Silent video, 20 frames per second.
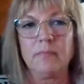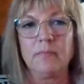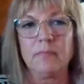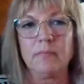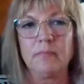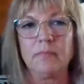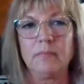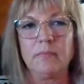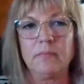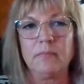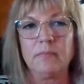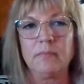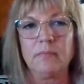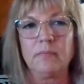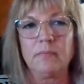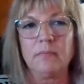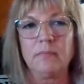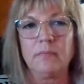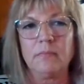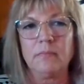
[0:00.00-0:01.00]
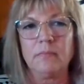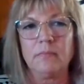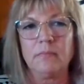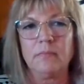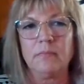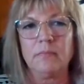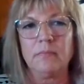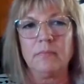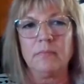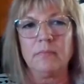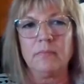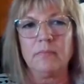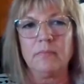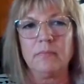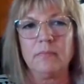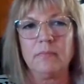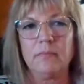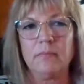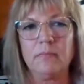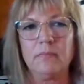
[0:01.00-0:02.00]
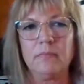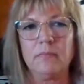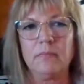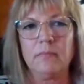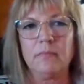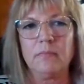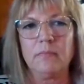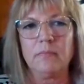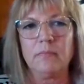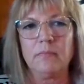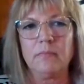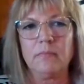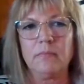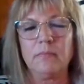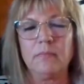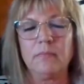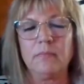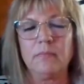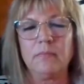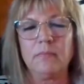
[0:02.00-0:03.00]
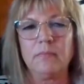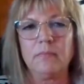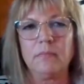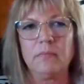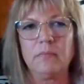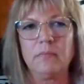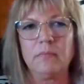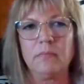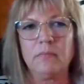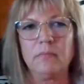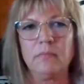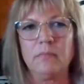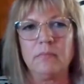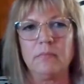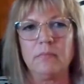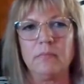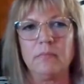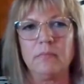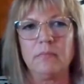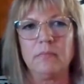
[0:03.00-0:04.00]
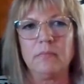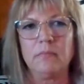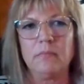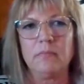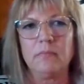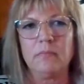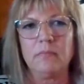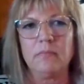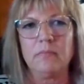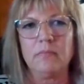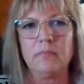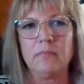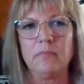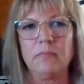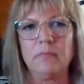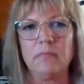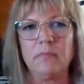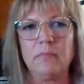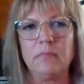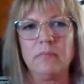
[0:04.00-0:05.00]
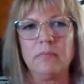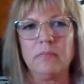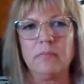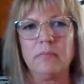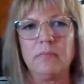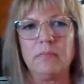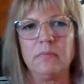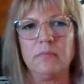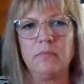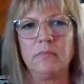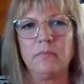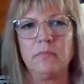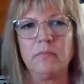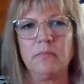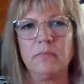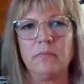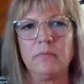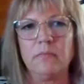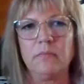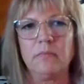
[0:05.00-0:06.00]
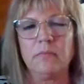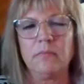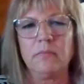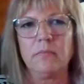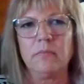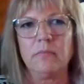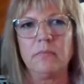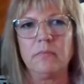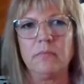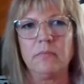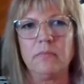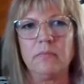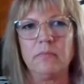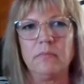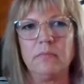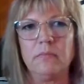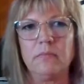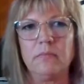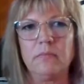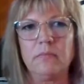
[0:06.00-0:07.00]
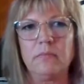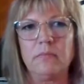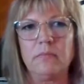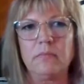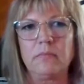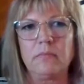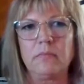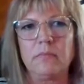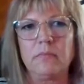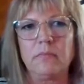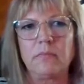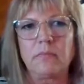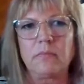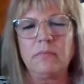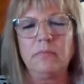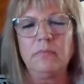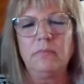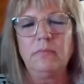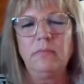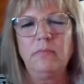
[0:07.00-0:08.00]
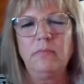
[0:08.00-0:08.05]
[no speech]